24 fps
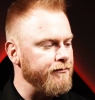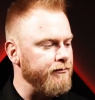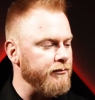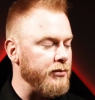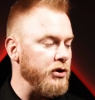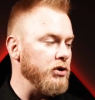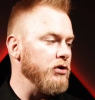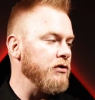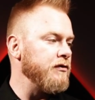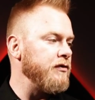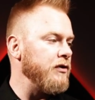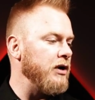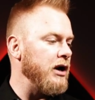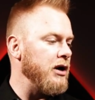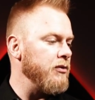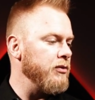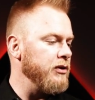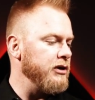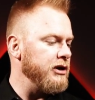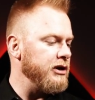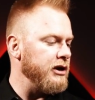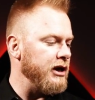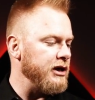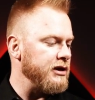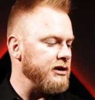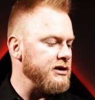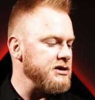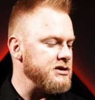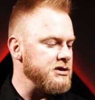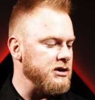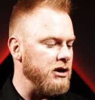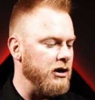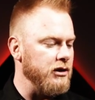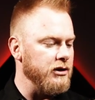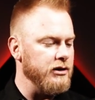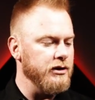Beautiful. I really like this
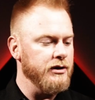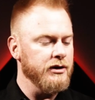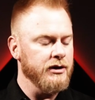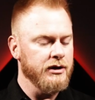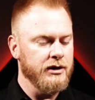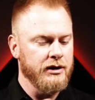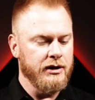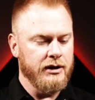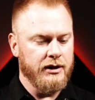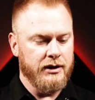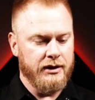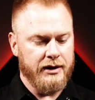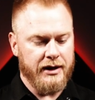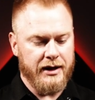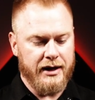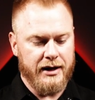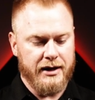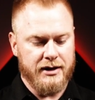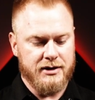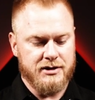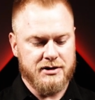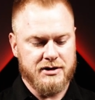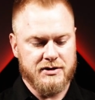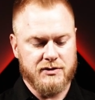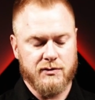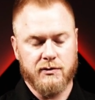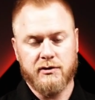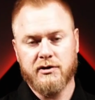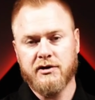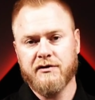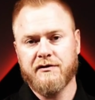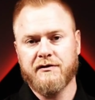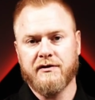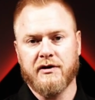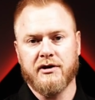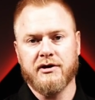color. And just
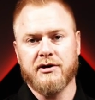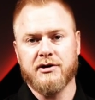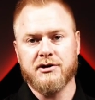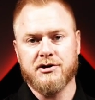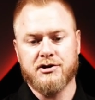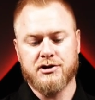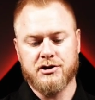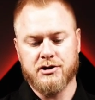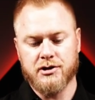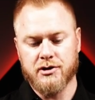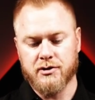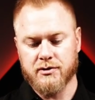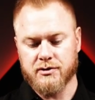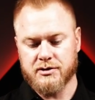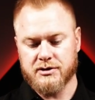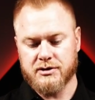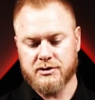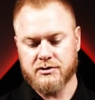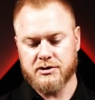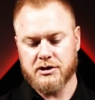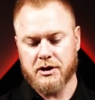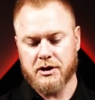really fun to shoot. So